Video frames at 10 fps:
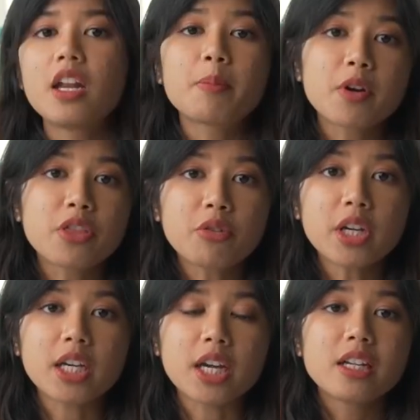Number
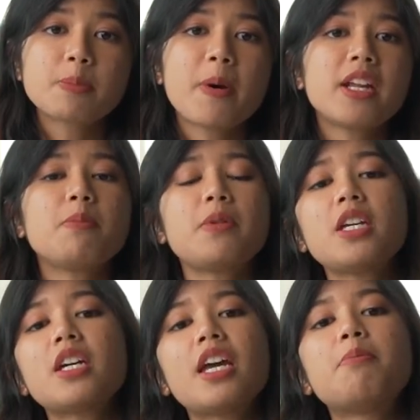three, despite it
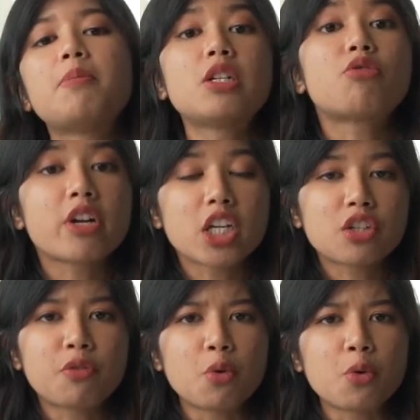being a
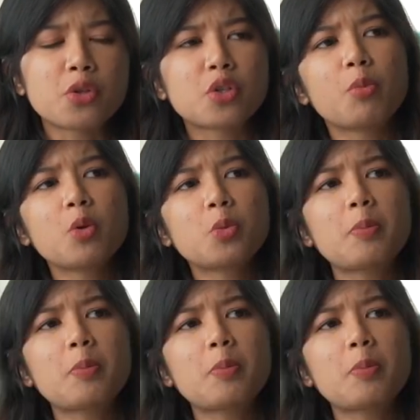mid-range phone, so most